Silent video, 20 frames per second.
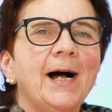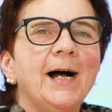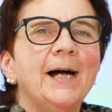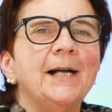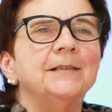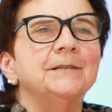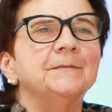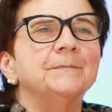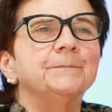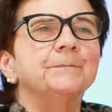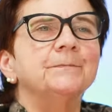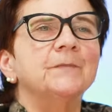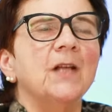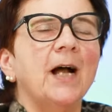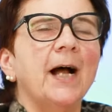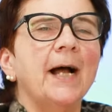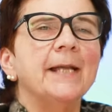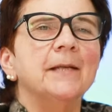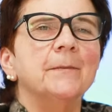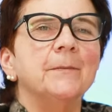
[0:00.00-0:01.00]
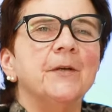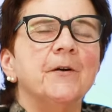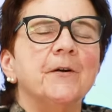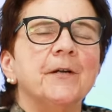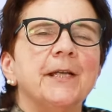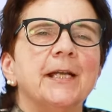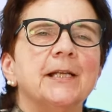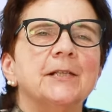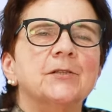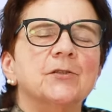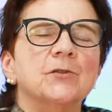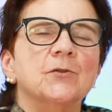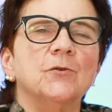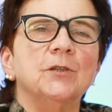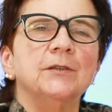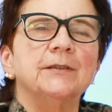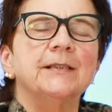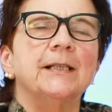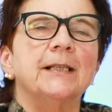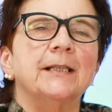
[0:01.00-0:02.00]
Hi, I am Mary Ann
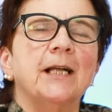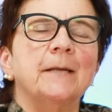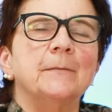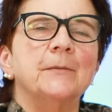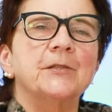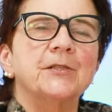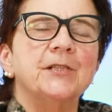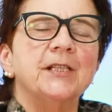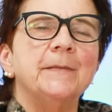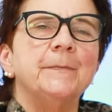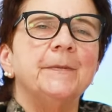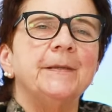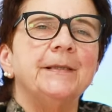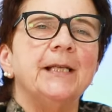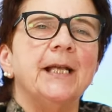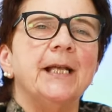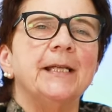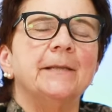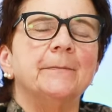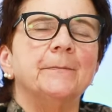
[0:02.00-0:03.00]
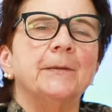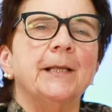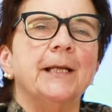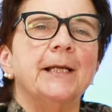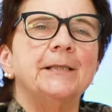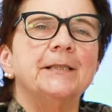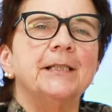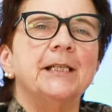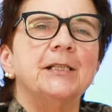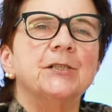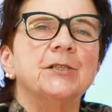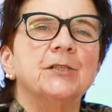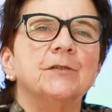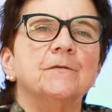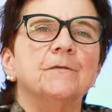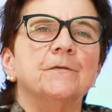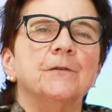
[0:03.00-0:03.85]
Schoolden and I'm a CPA in Plantation,